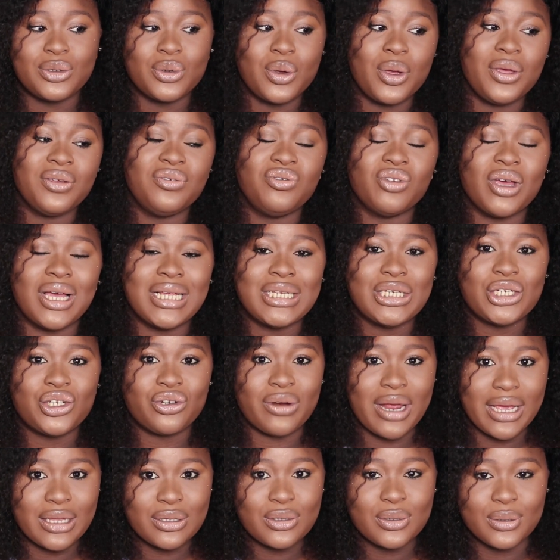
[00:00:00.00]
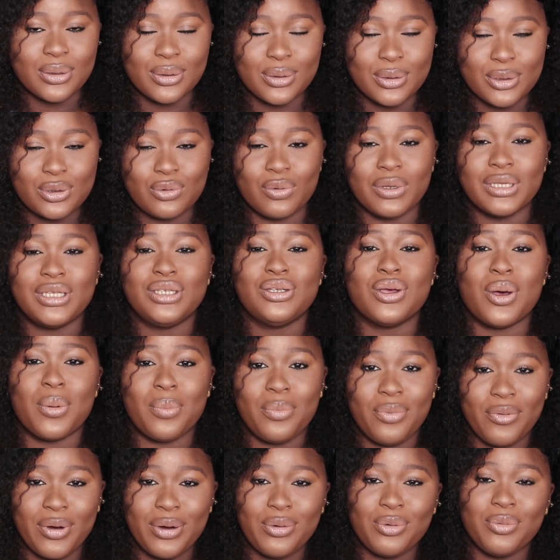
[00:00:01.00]
So if you are trying to lose weight, your
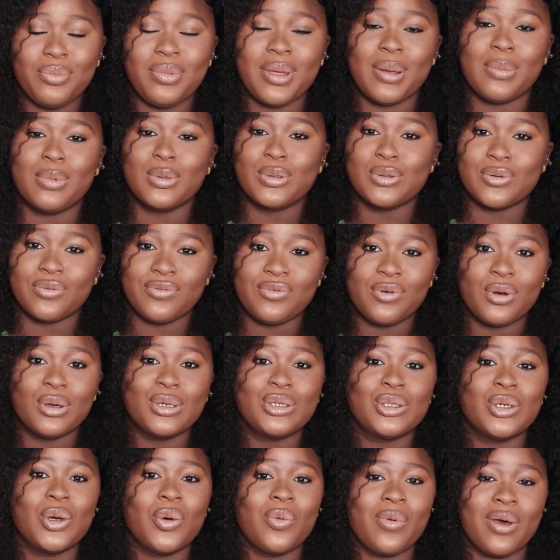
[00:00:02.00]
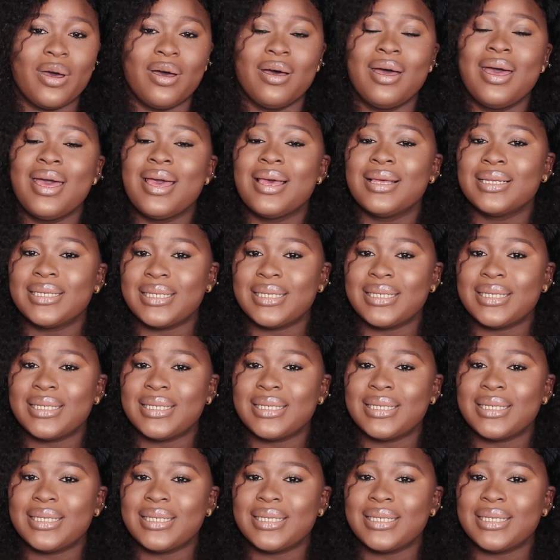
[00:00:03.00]
brain will be able to function well,